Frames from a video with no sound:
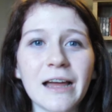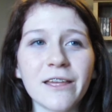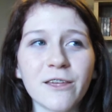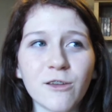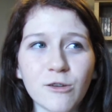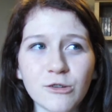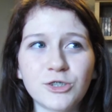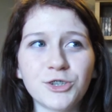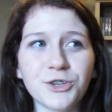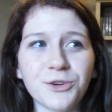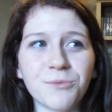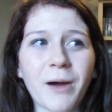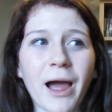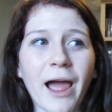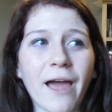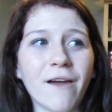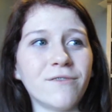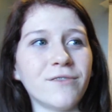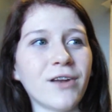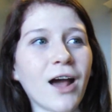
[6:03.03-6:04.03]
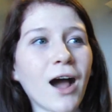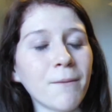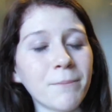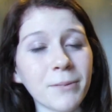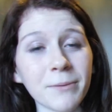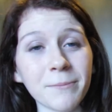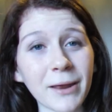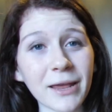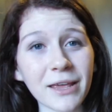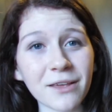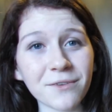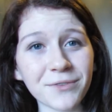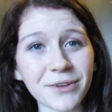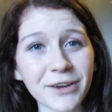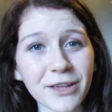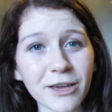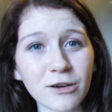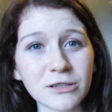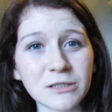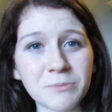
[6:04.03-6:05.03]
YouTube, I have not been making
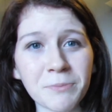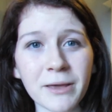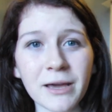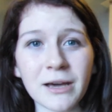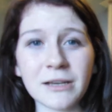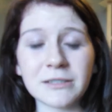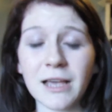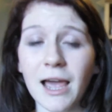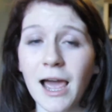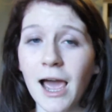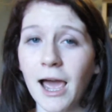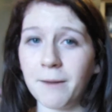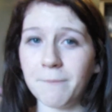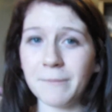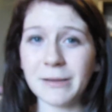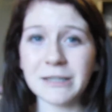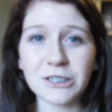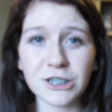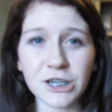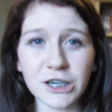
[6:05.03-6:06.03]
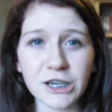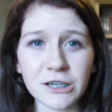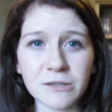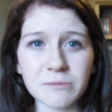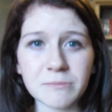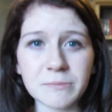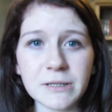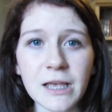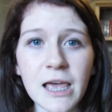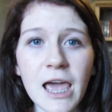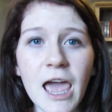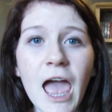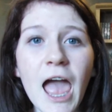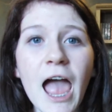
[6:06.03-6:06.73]
videos because I had midterms.